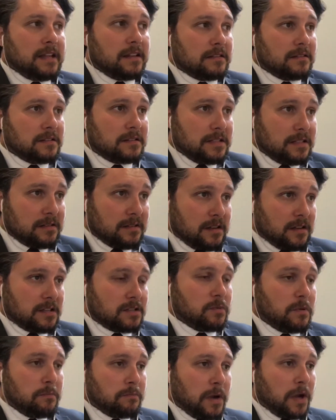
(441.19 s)
in to
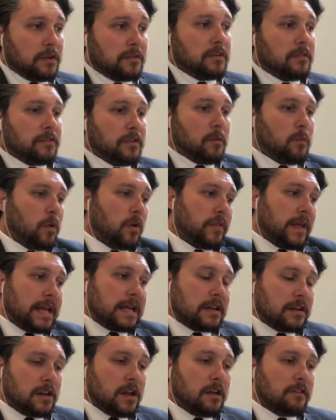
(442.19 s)
discuss with both of them what they
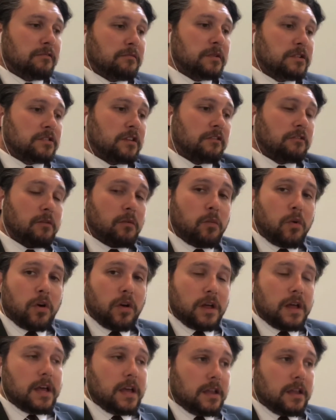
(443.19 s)
can learn from each other and
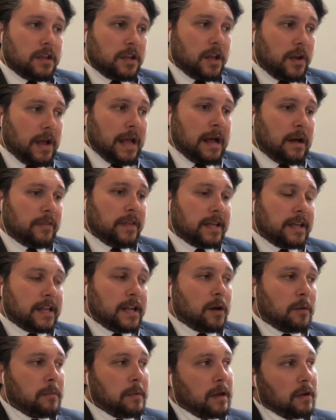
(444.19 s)
what, how they can
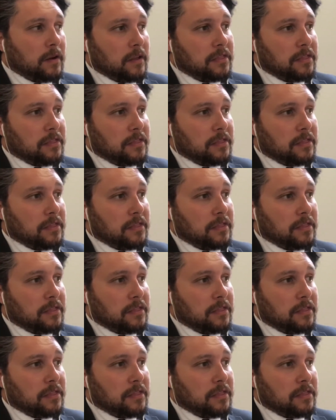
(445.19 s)
help them out.